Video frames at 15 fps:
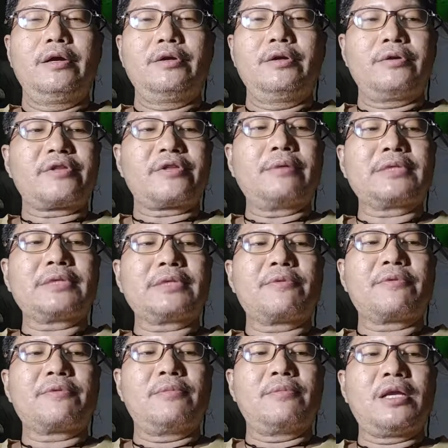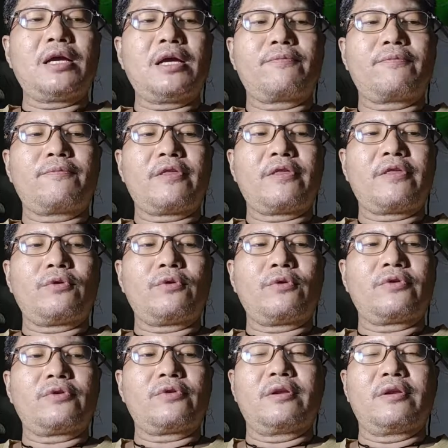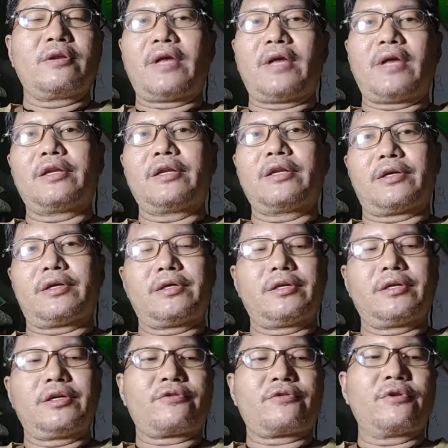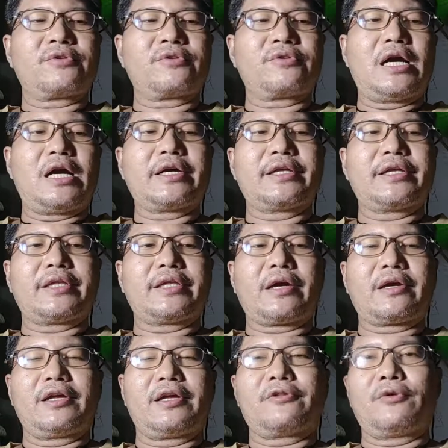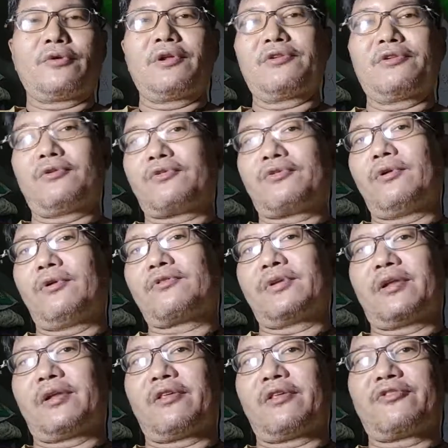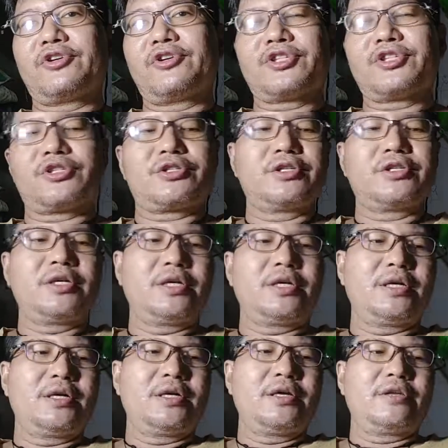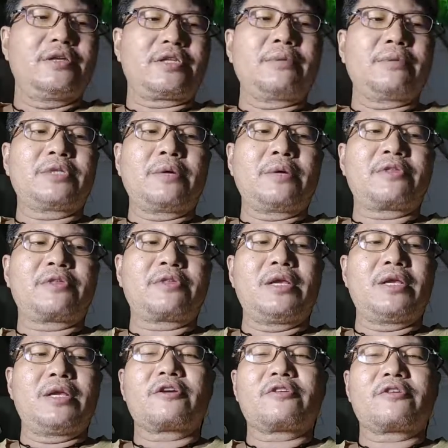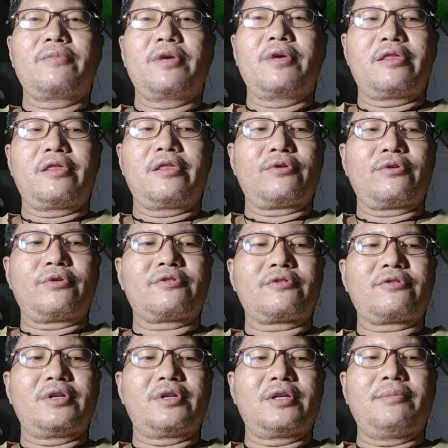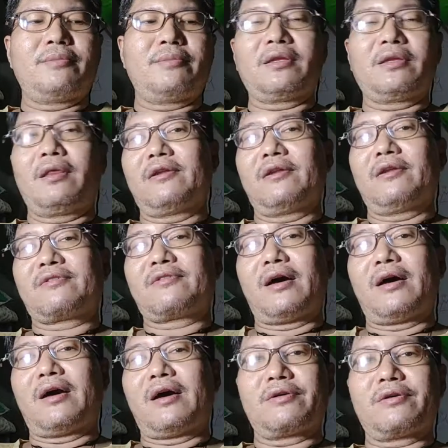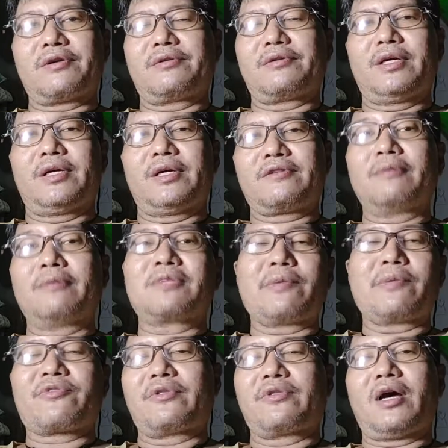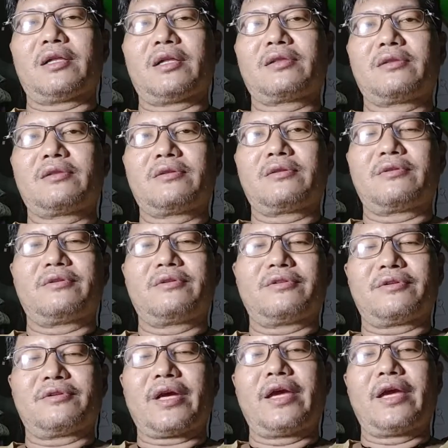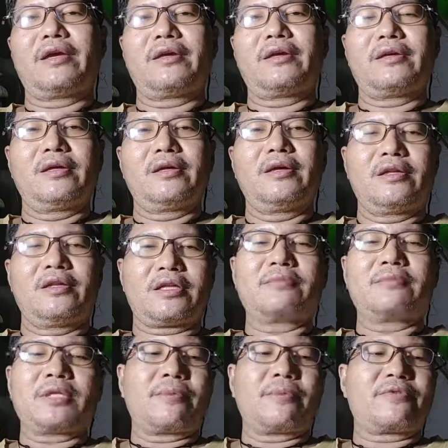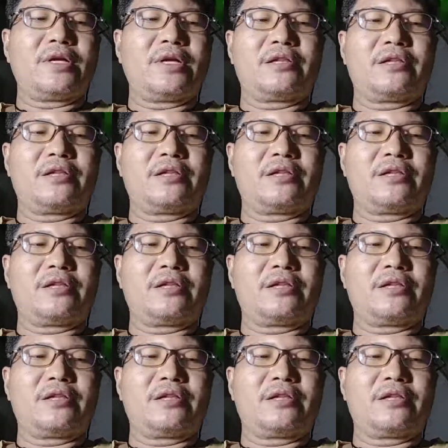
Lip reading: Sometimes the blacksmith is also the designer, is also the architect, is also the researcher. Sometimes the blacksmith is also the materials gatherer, but sometimes not. Okay, sometimes not.